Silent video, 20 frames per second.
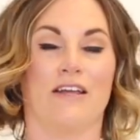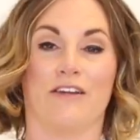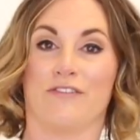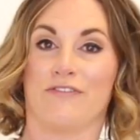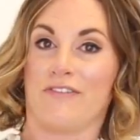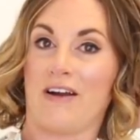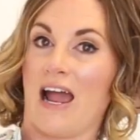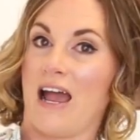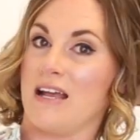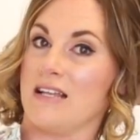your
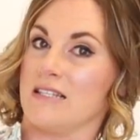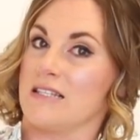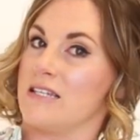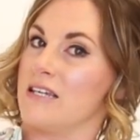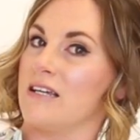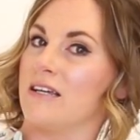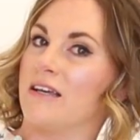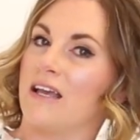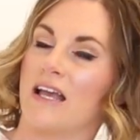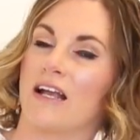friend.
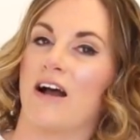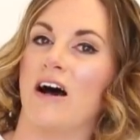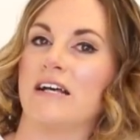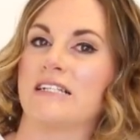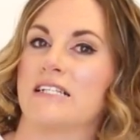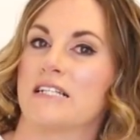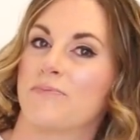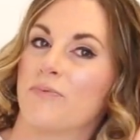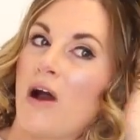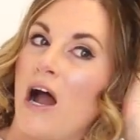It
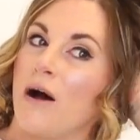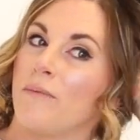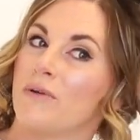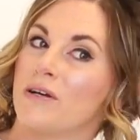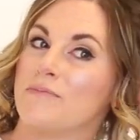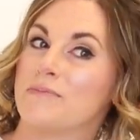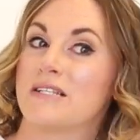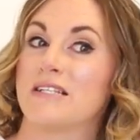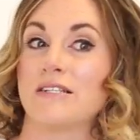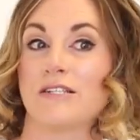causes
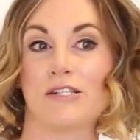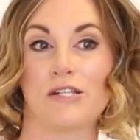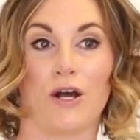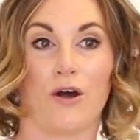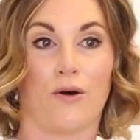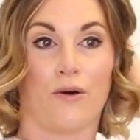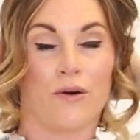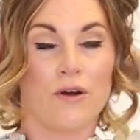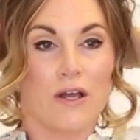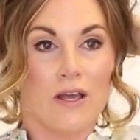problems. And
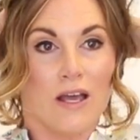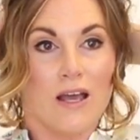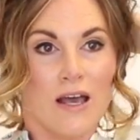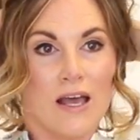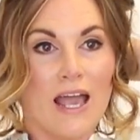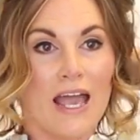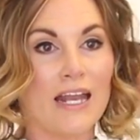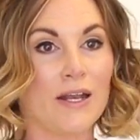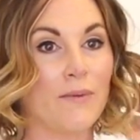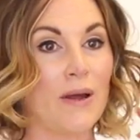so
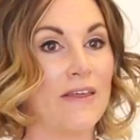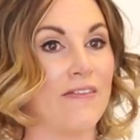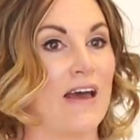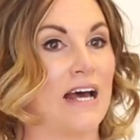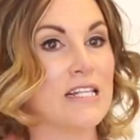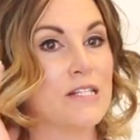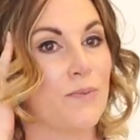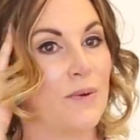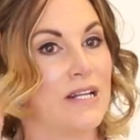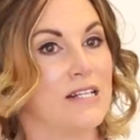anyway,
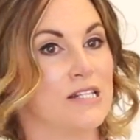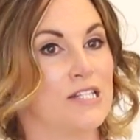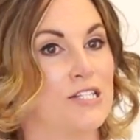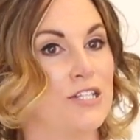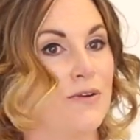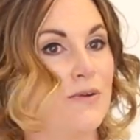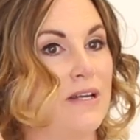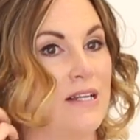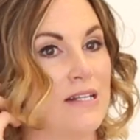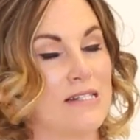that's what it's
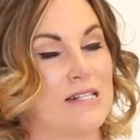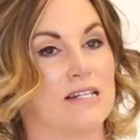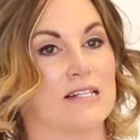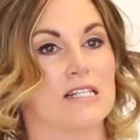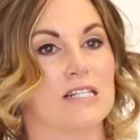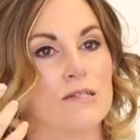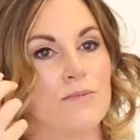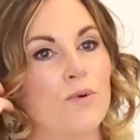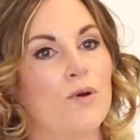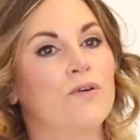doing, is it's
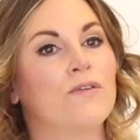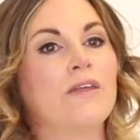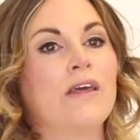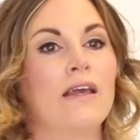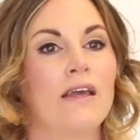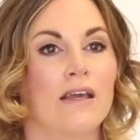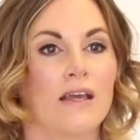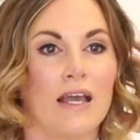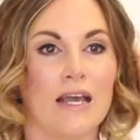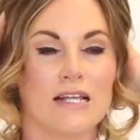
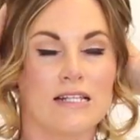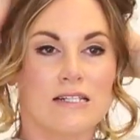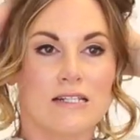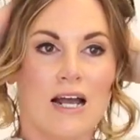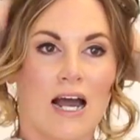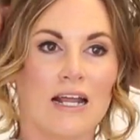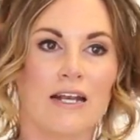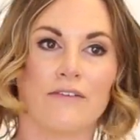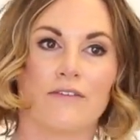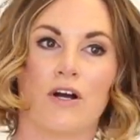smoothing, it's
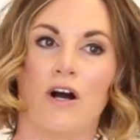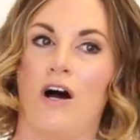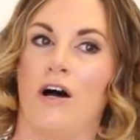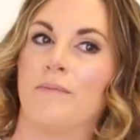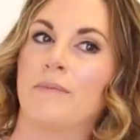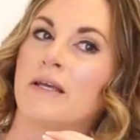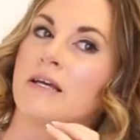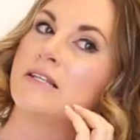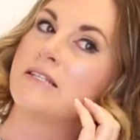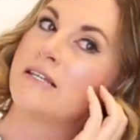kind of
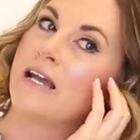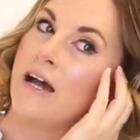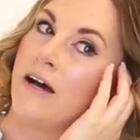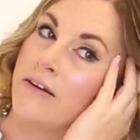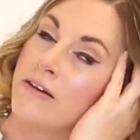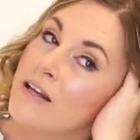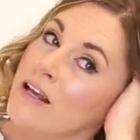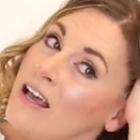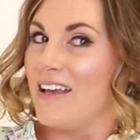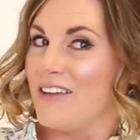calming it
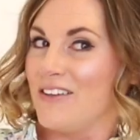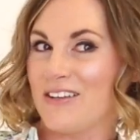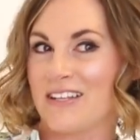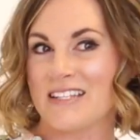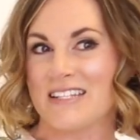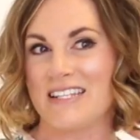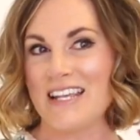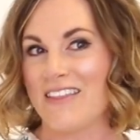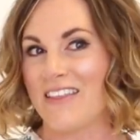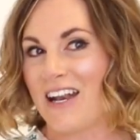down. You can
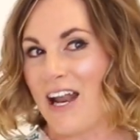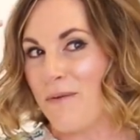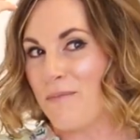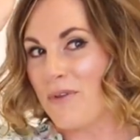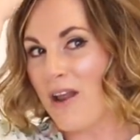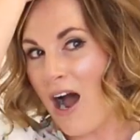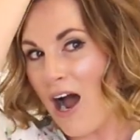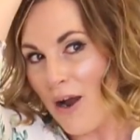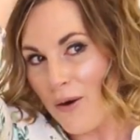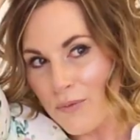see that I'm
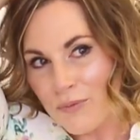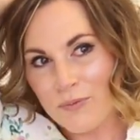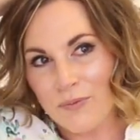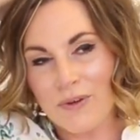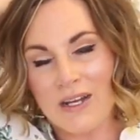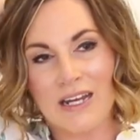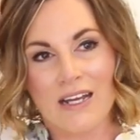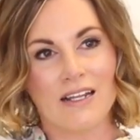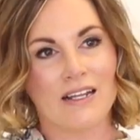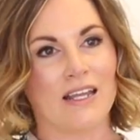not
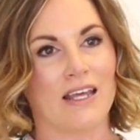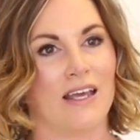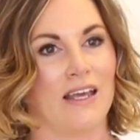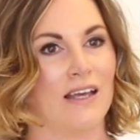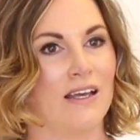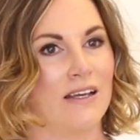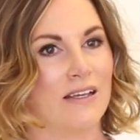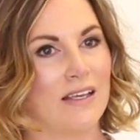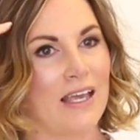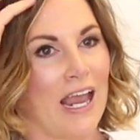
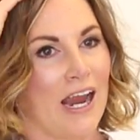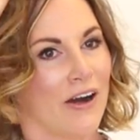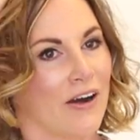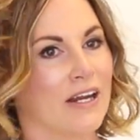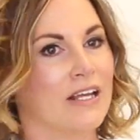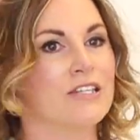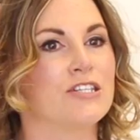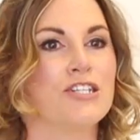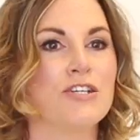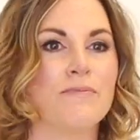really
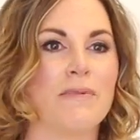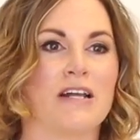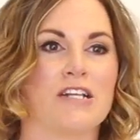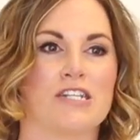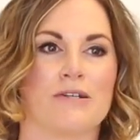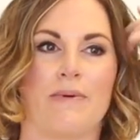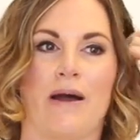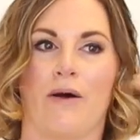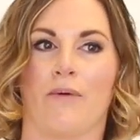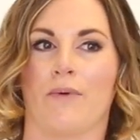caring too
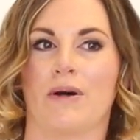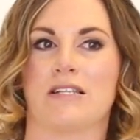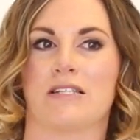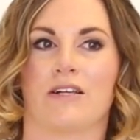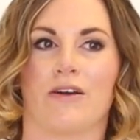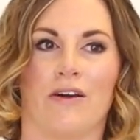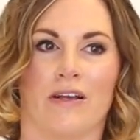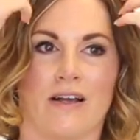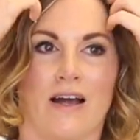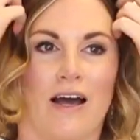much about what's
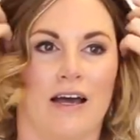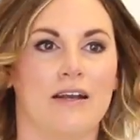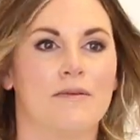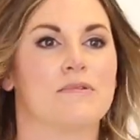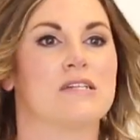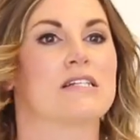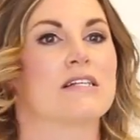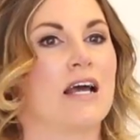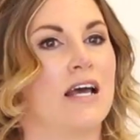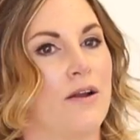going on. I'm
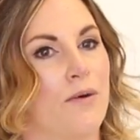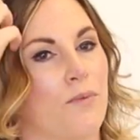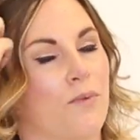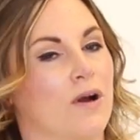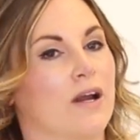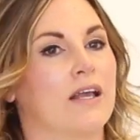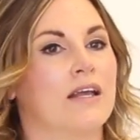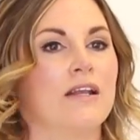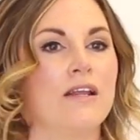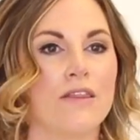just kind of
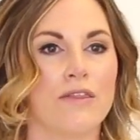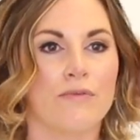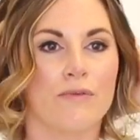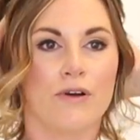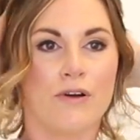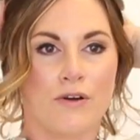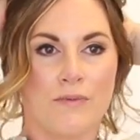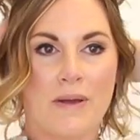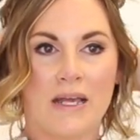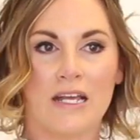working it
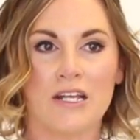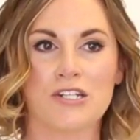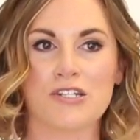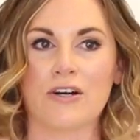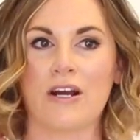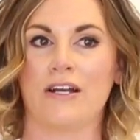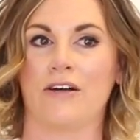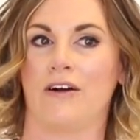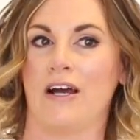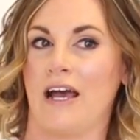through, making sure
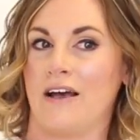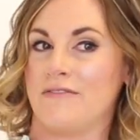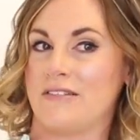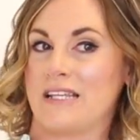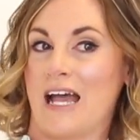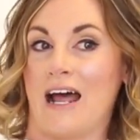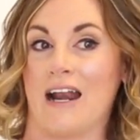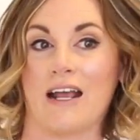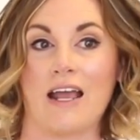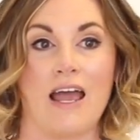I don't have
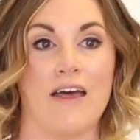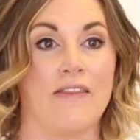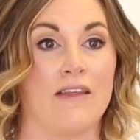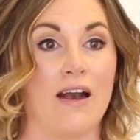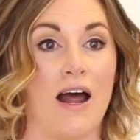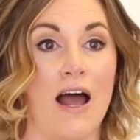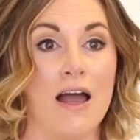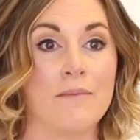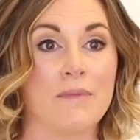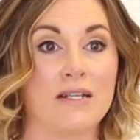static, and then
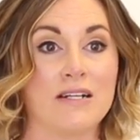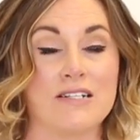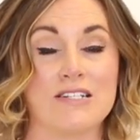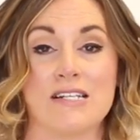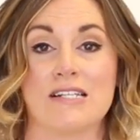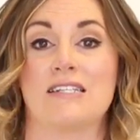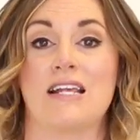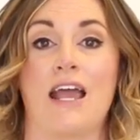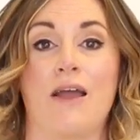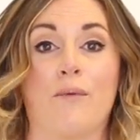I'm gonna
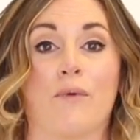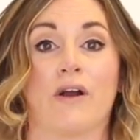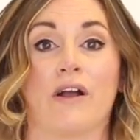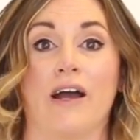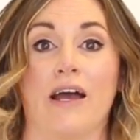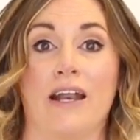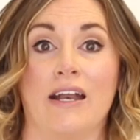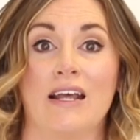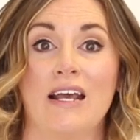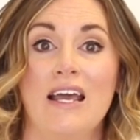just say we're
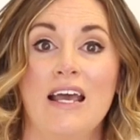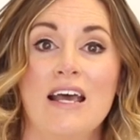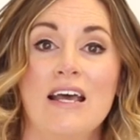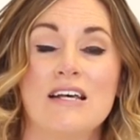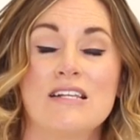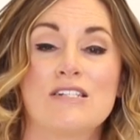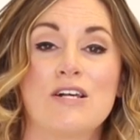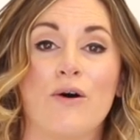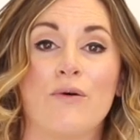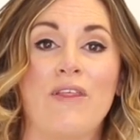good.
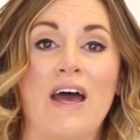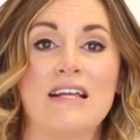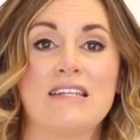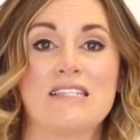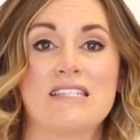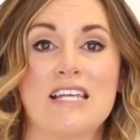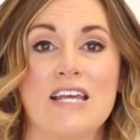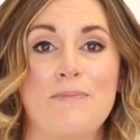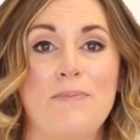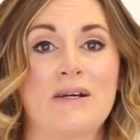So that's
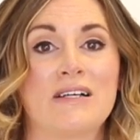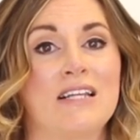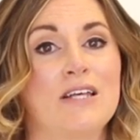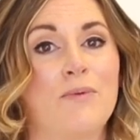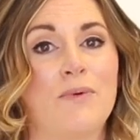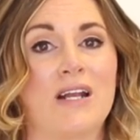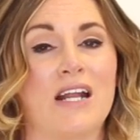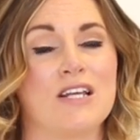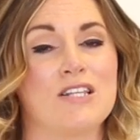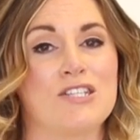typically
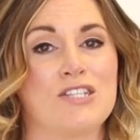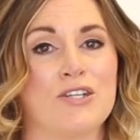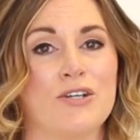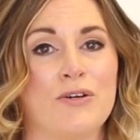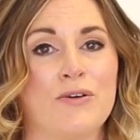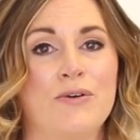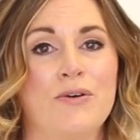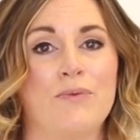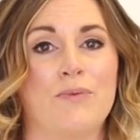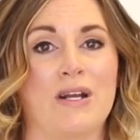what I
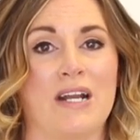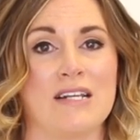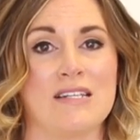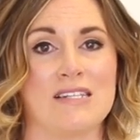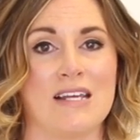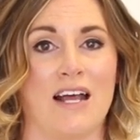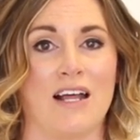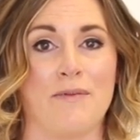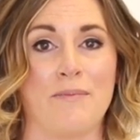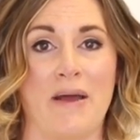do when I
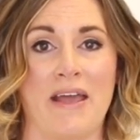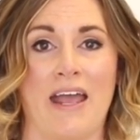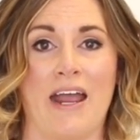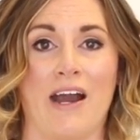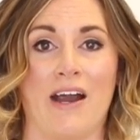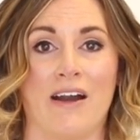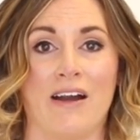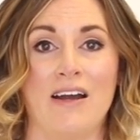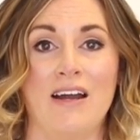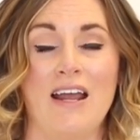style my
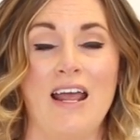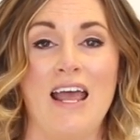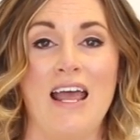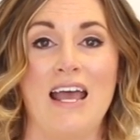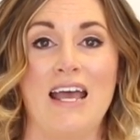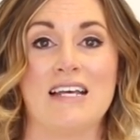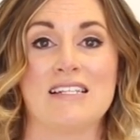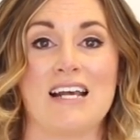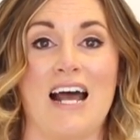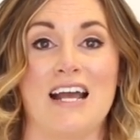hair,
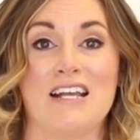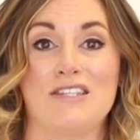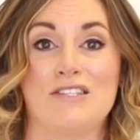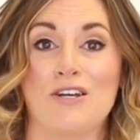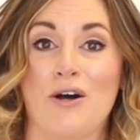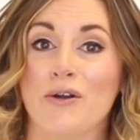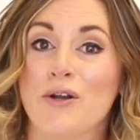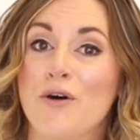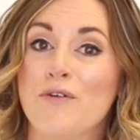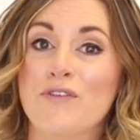is I
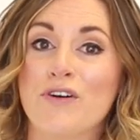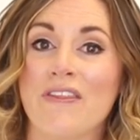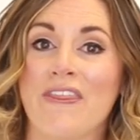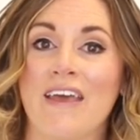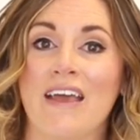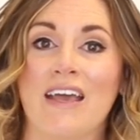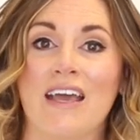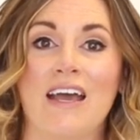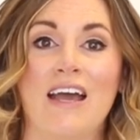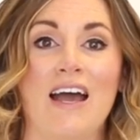don't
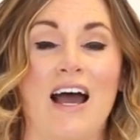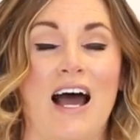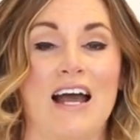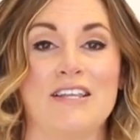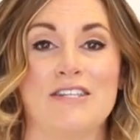overthink it, I